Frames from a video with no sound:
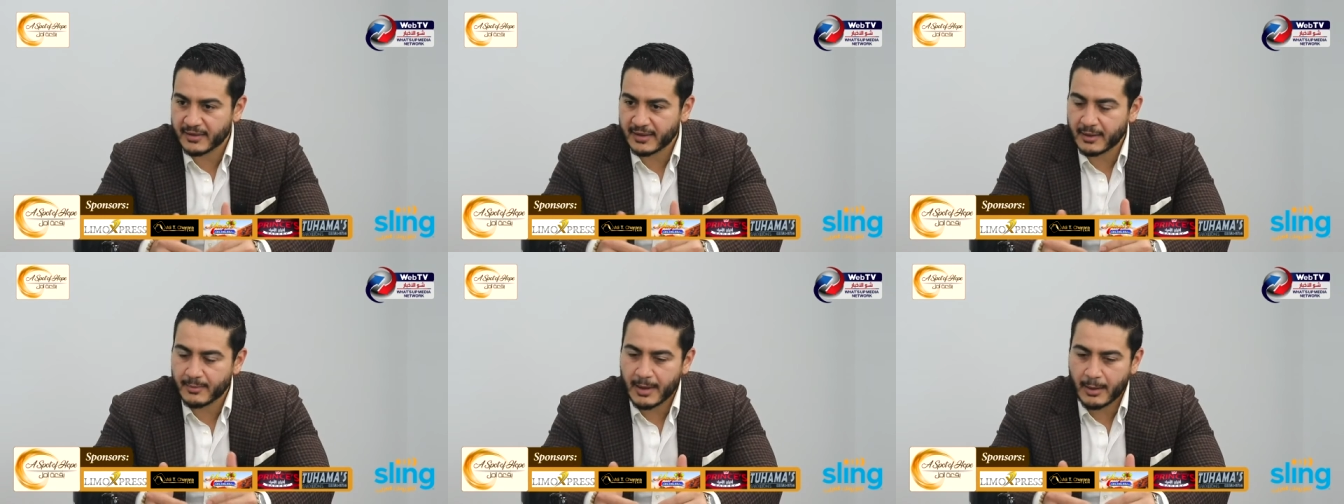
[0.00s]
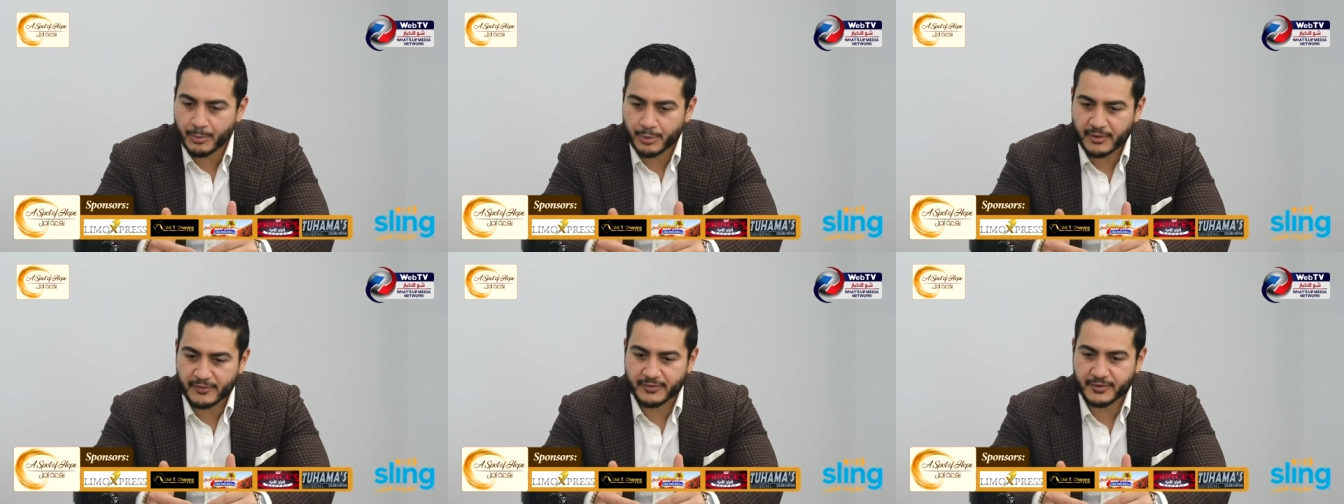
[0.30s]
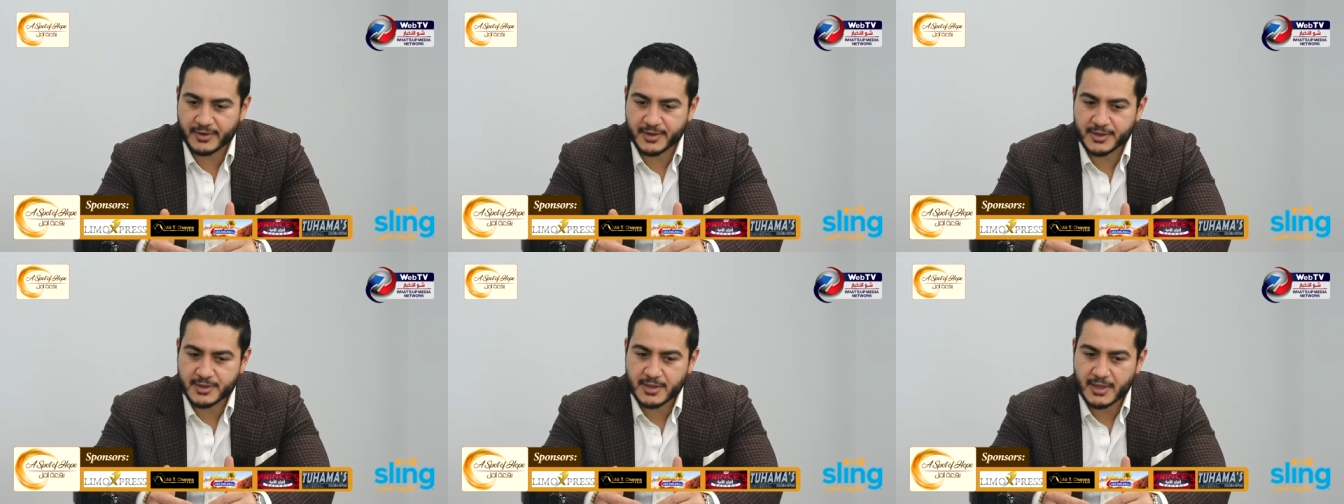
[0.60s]
the thing about
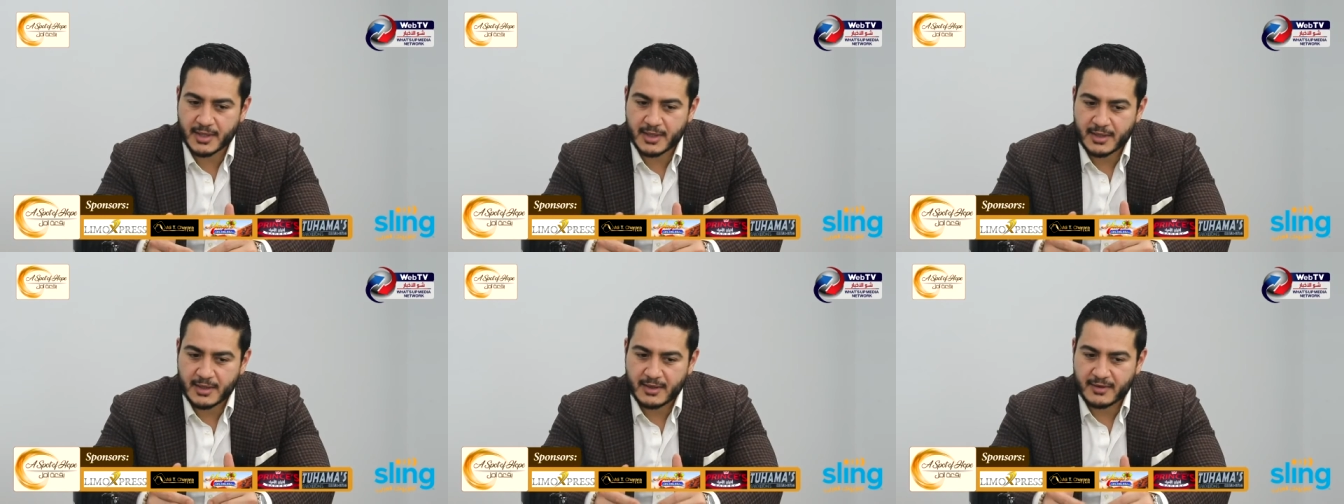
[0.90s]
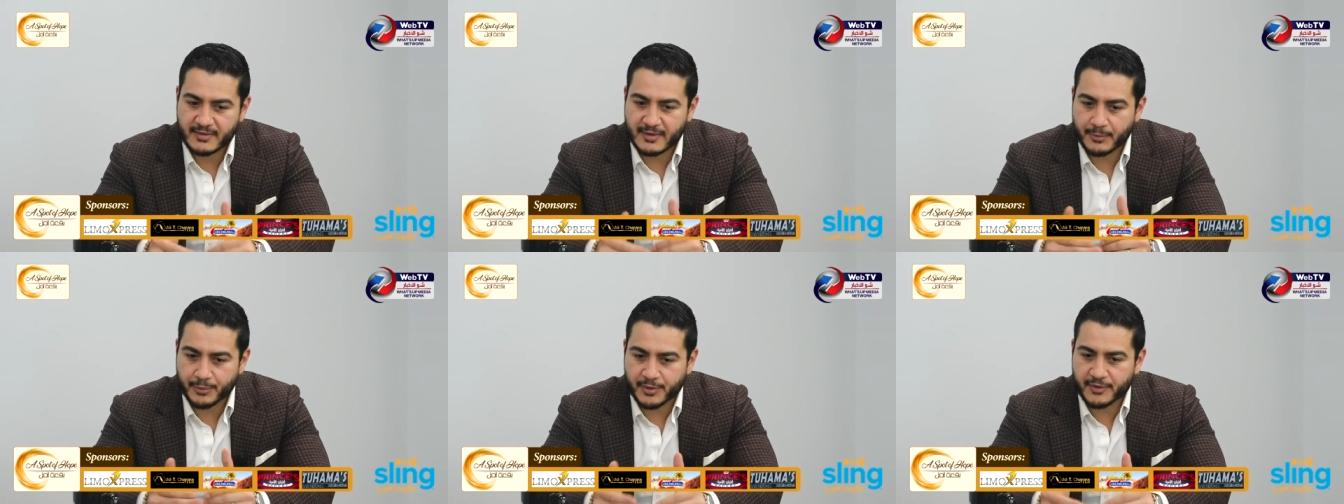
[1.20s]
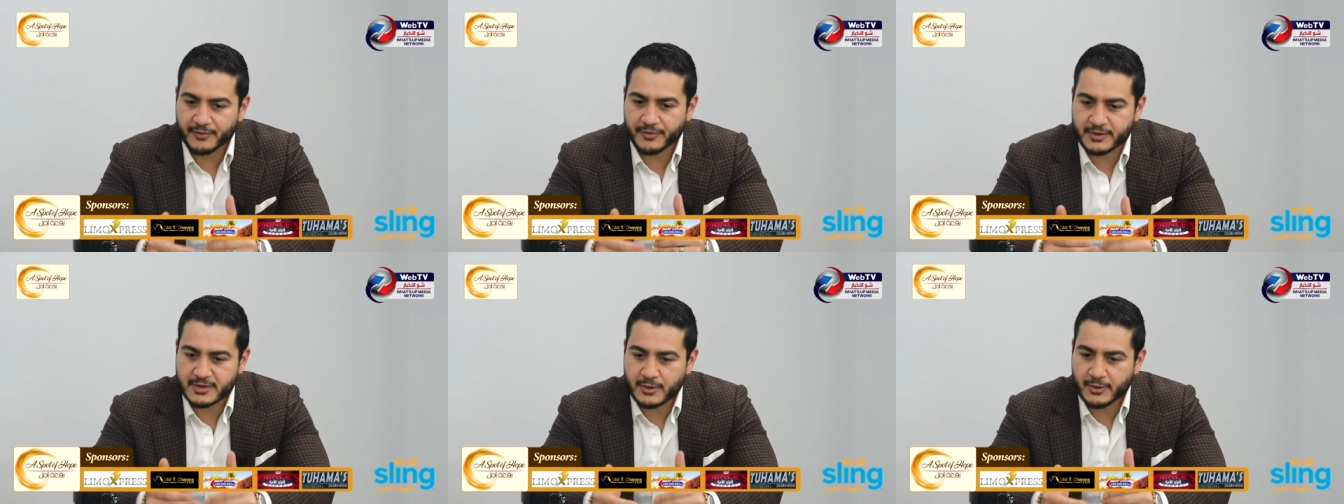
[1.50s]
privilege is that
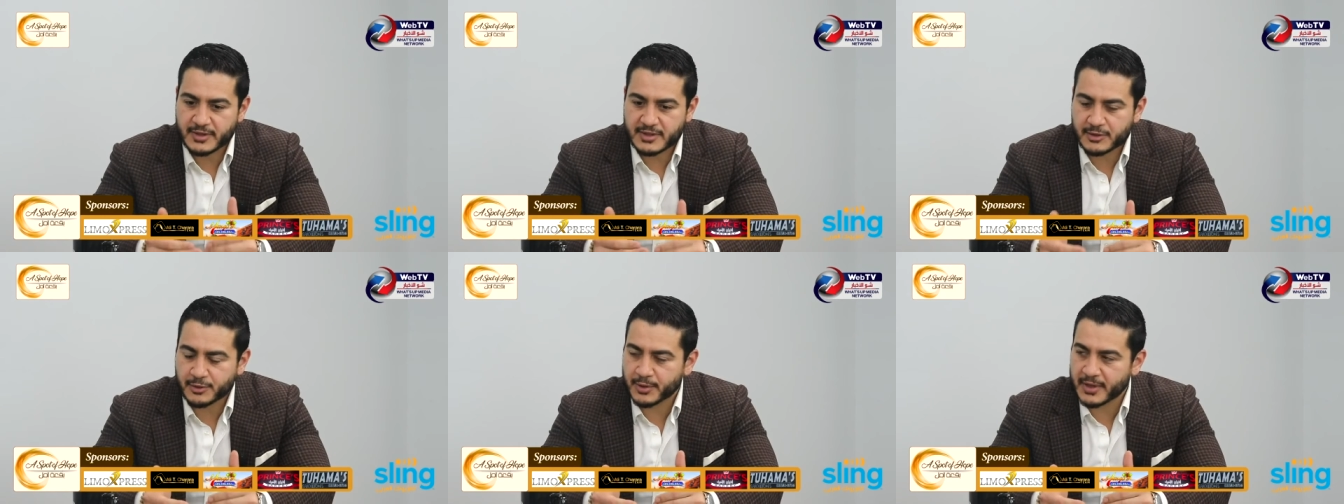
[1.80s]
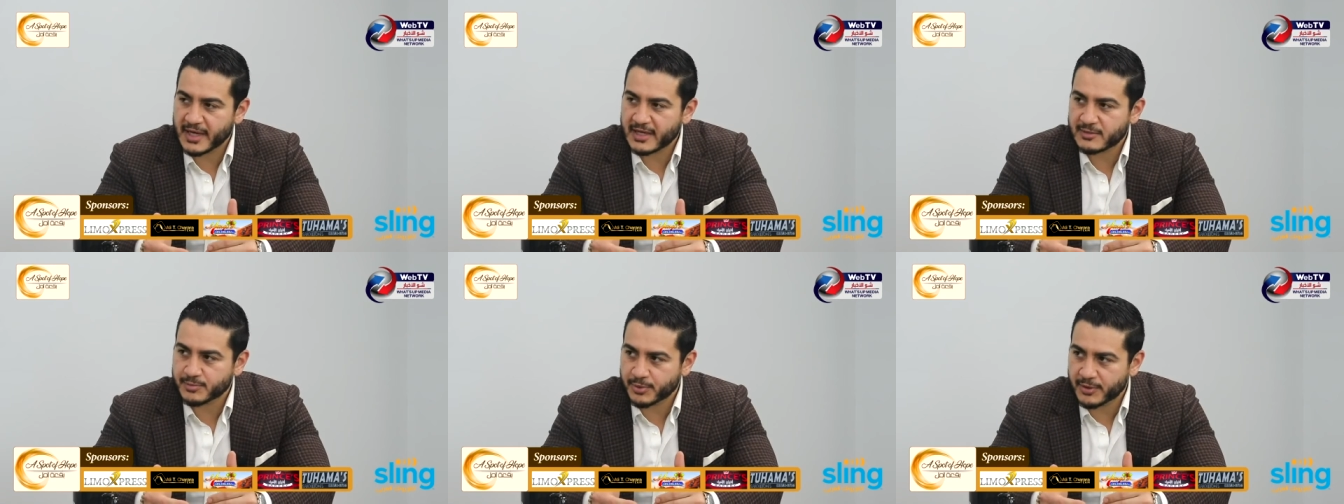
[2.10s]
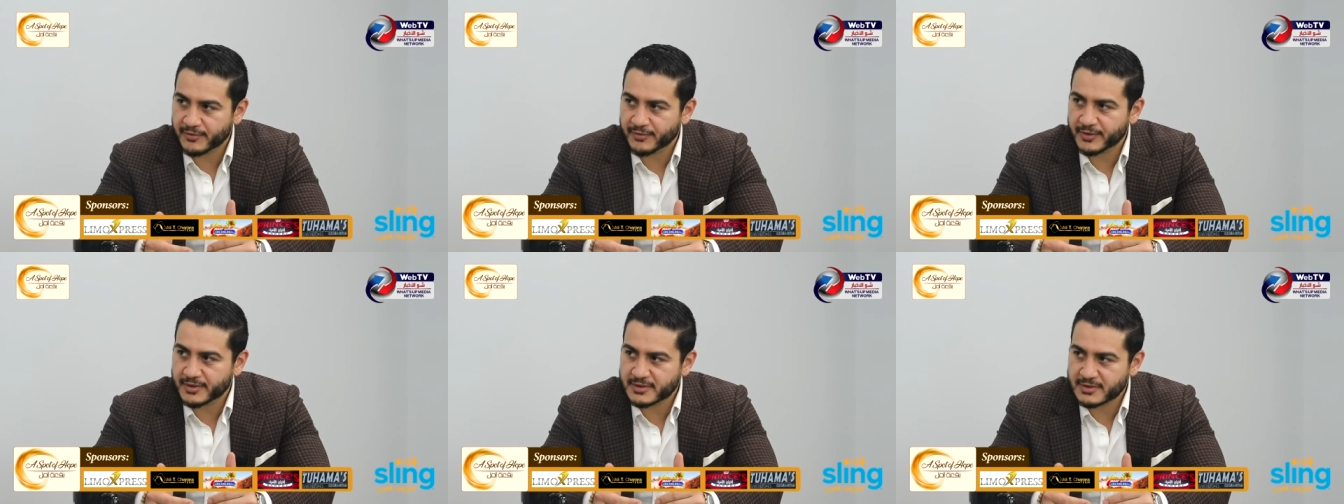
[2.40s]
privilege always creates
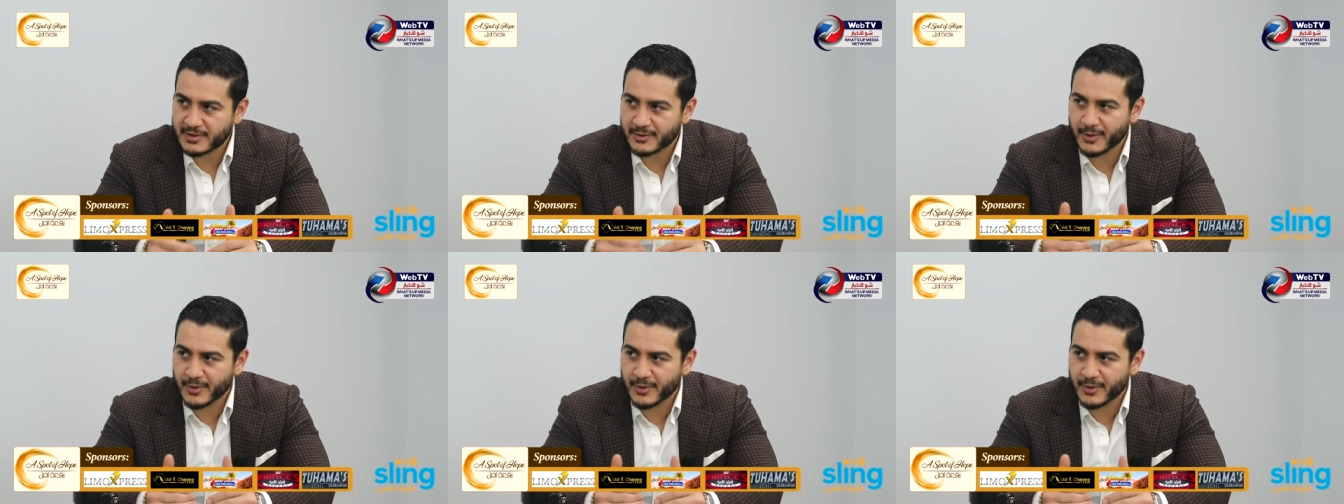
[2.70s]
privilege.